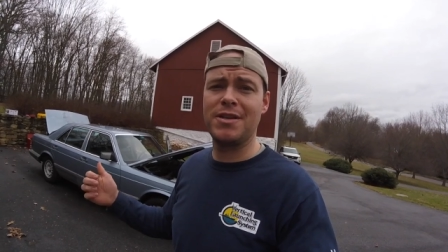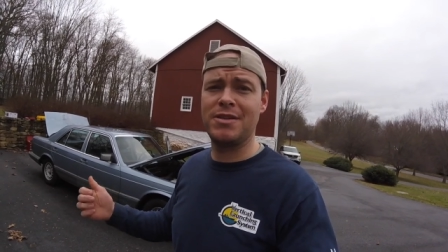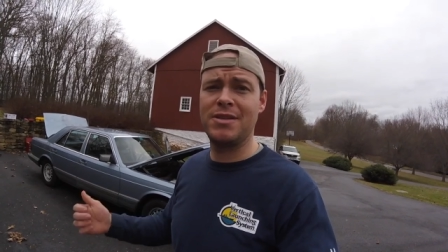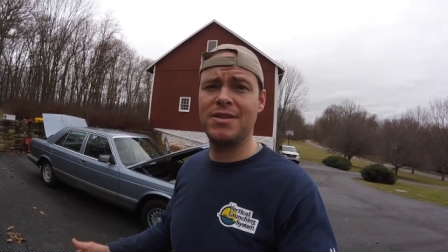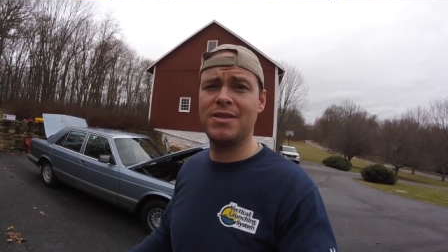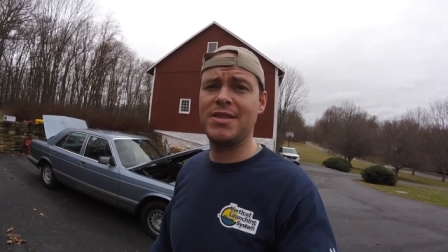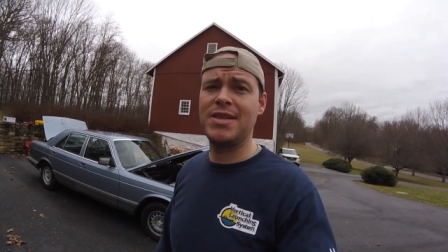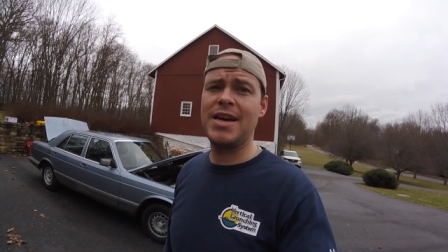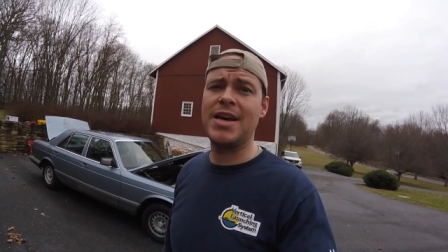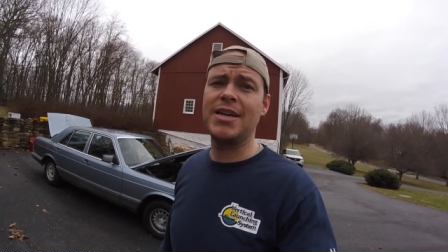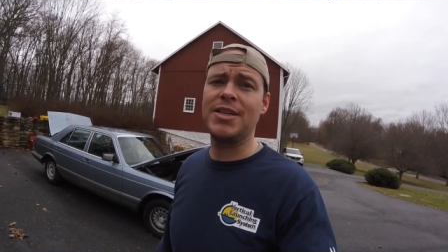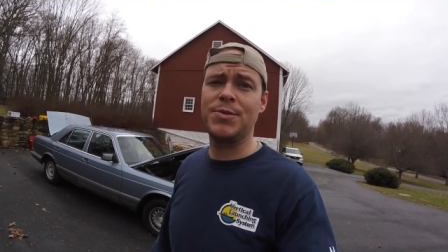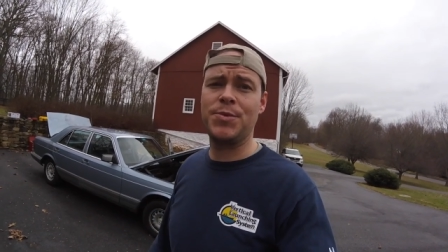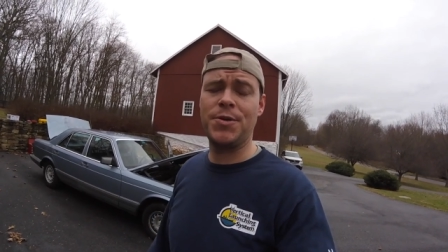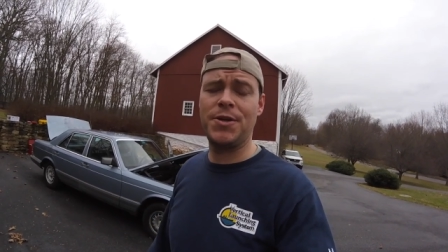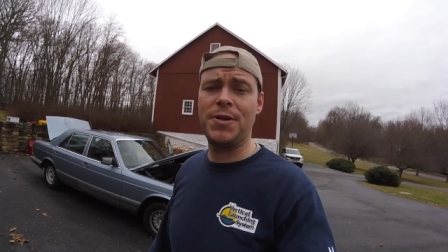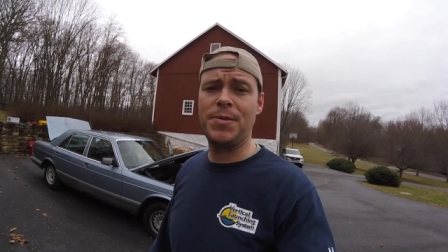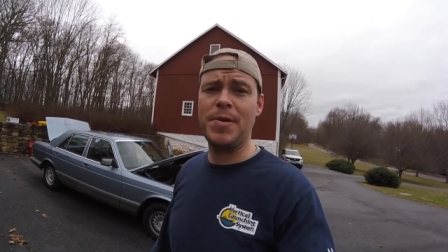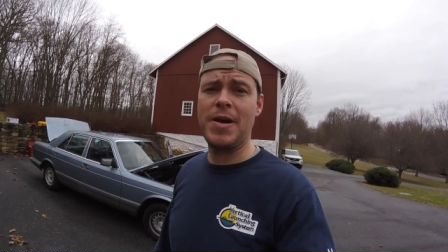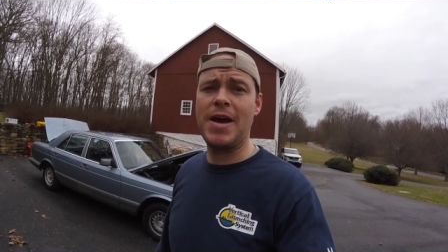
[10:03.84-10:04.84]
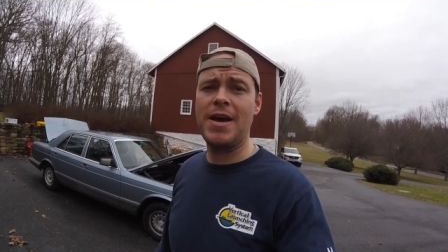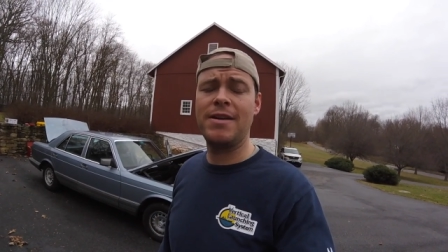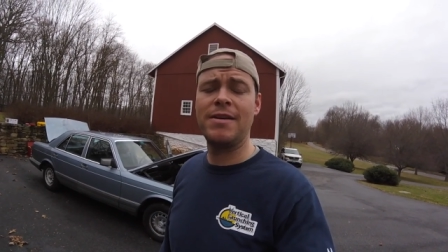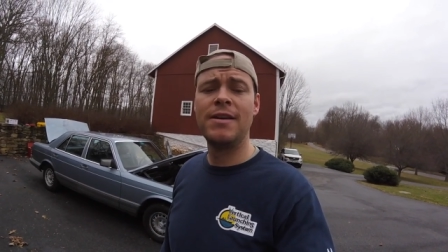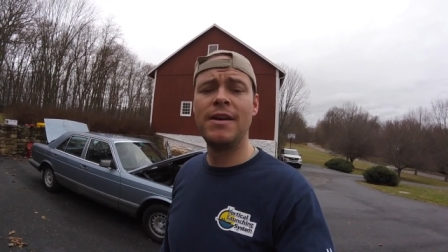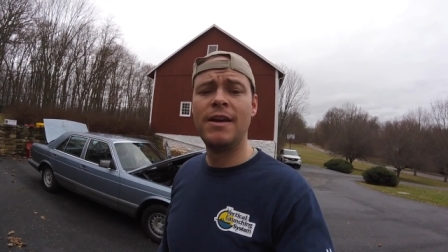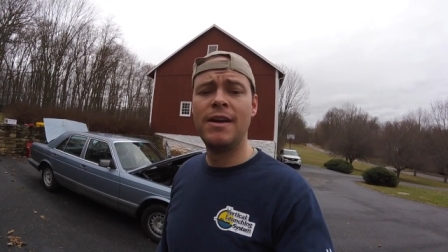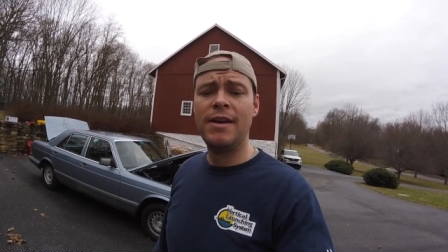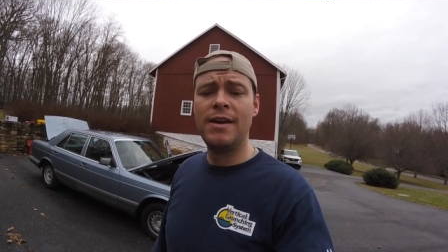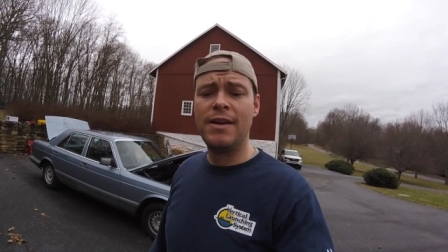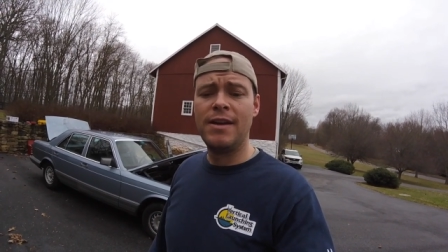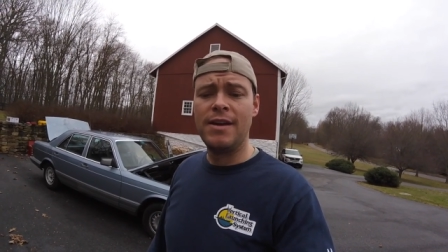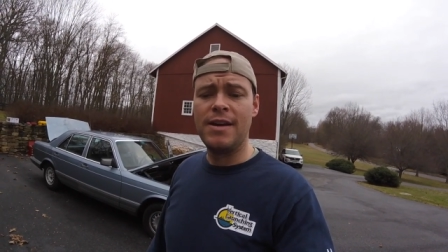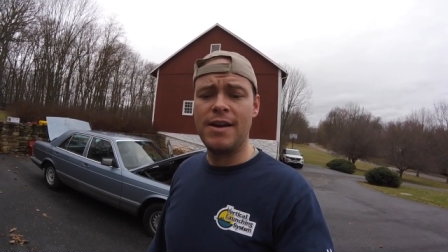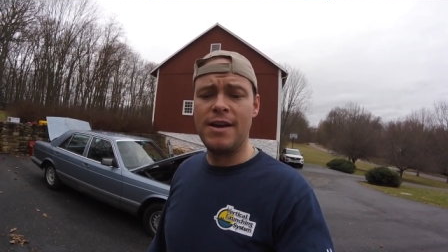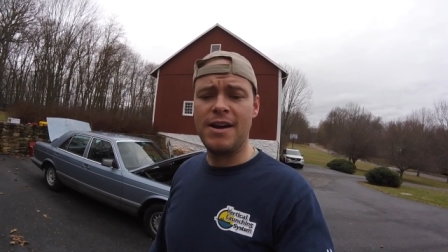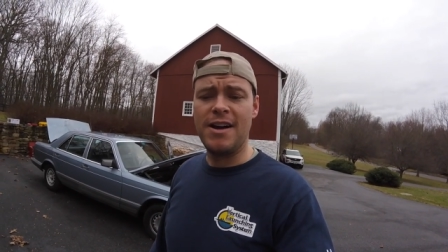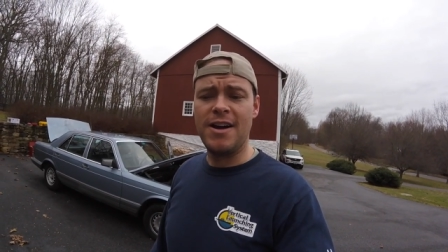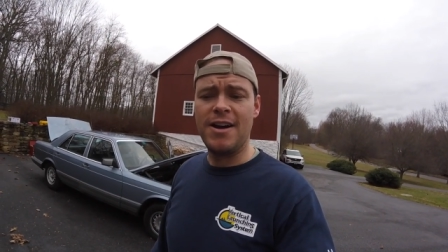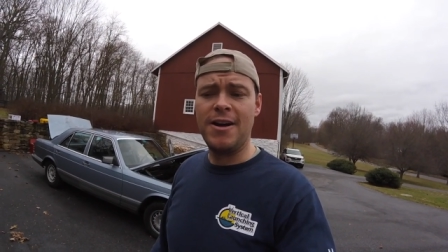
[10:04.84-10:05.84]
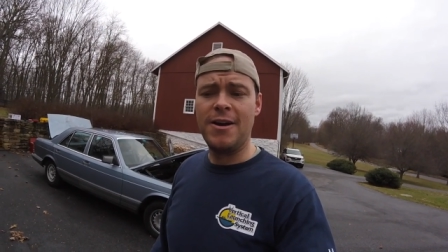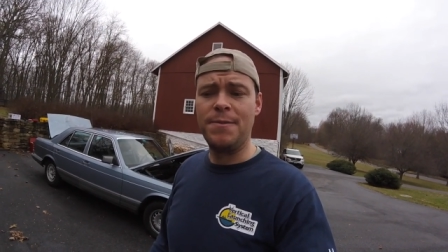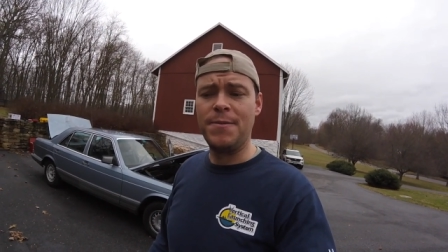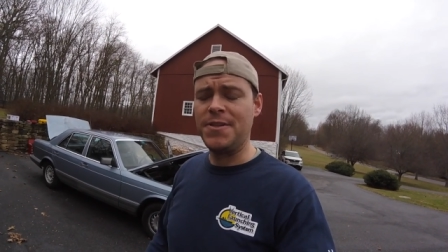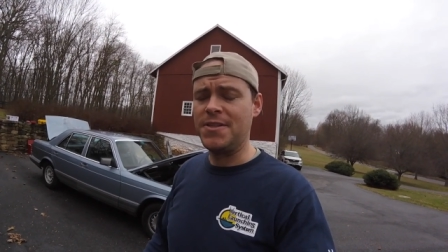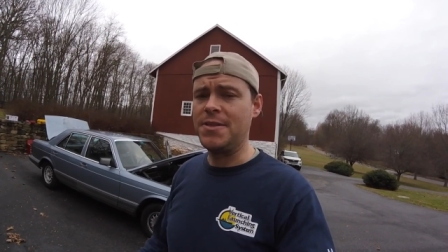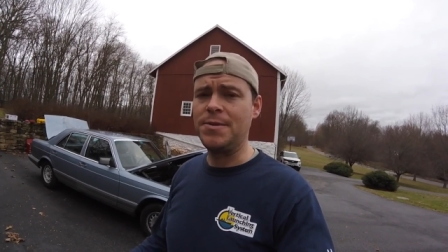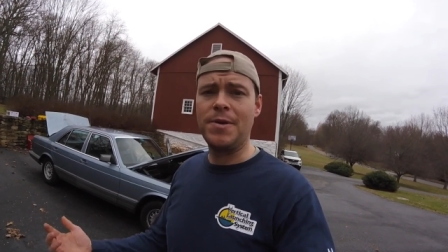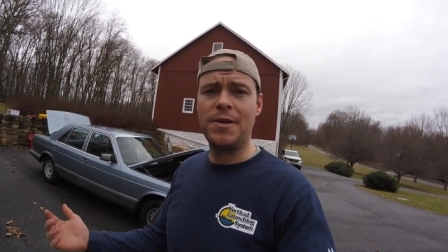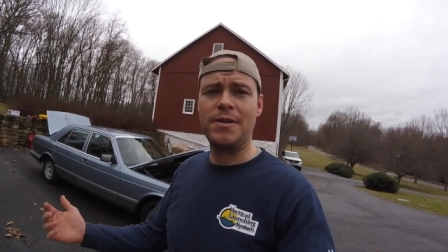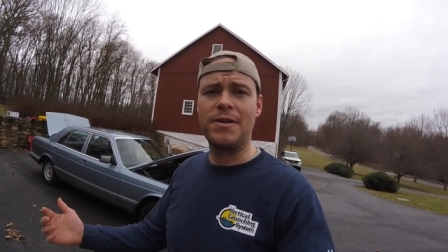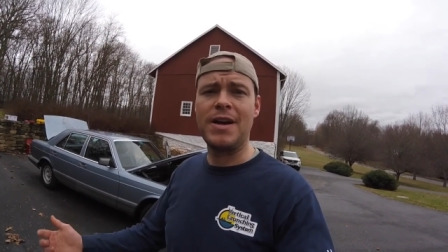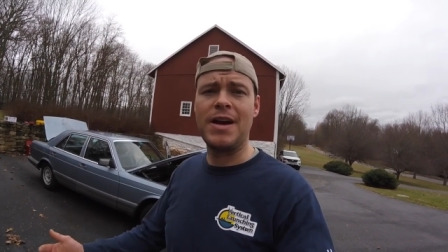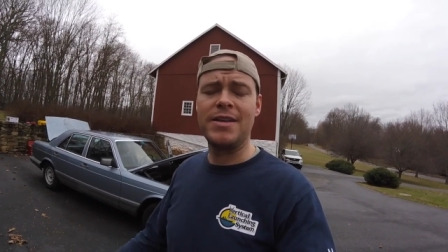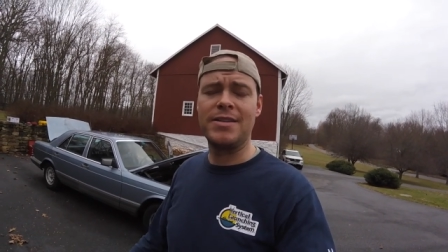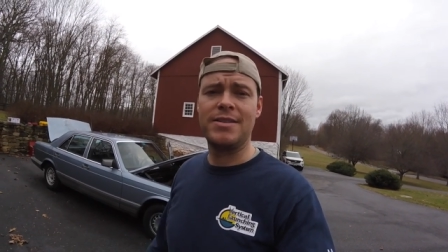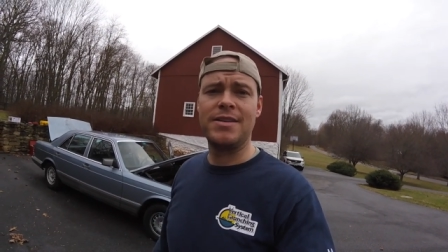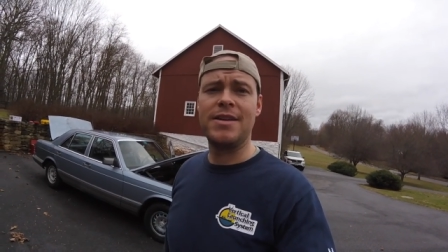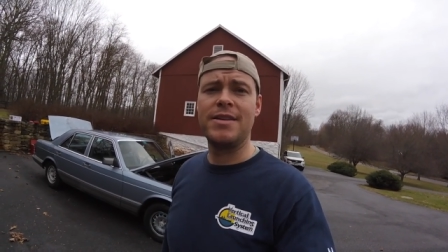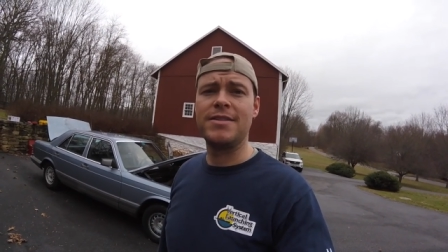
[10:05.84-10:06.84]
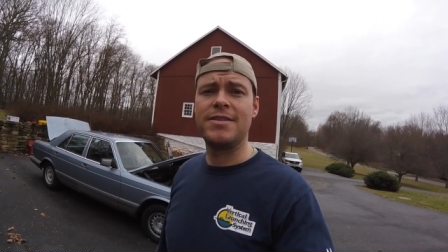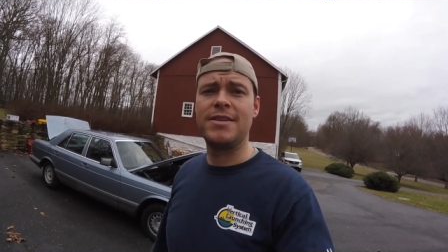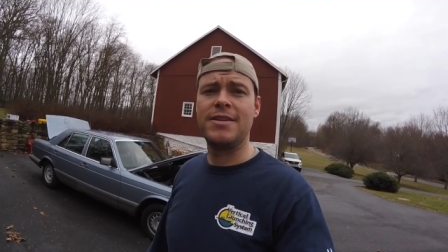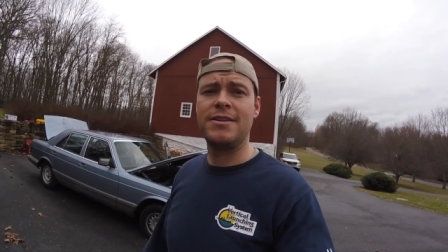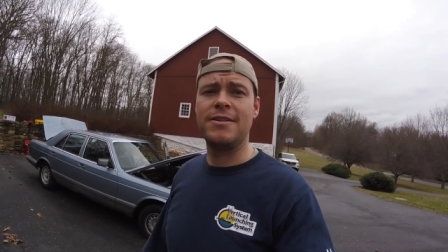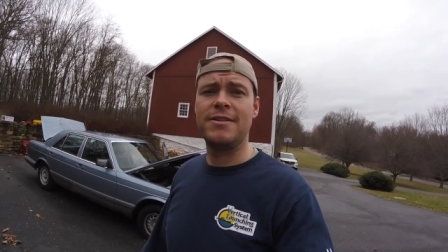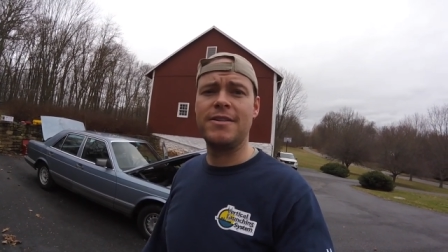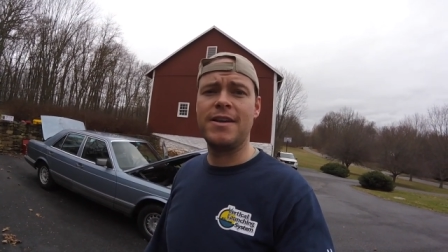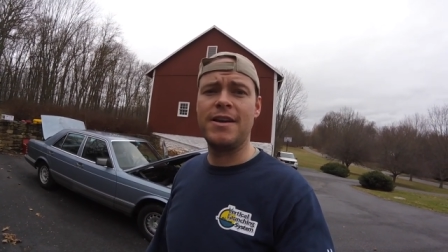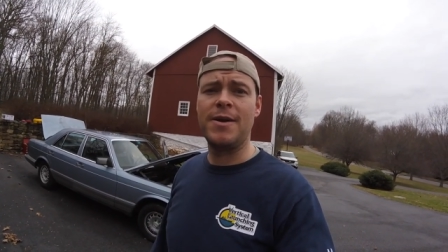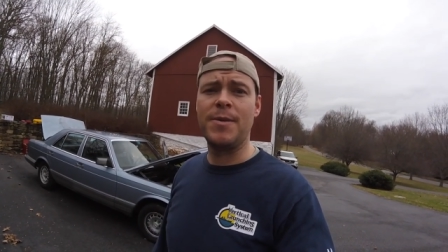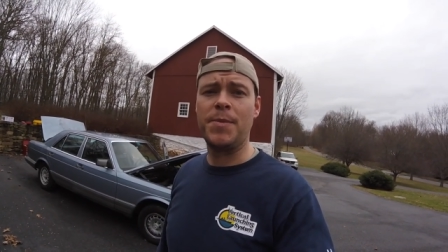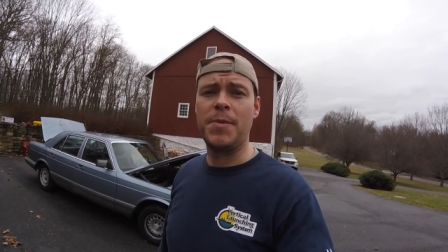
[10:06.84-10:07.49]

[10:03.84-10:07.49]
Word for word: because it sags pretty bad, um, and some other odds and ends here and there.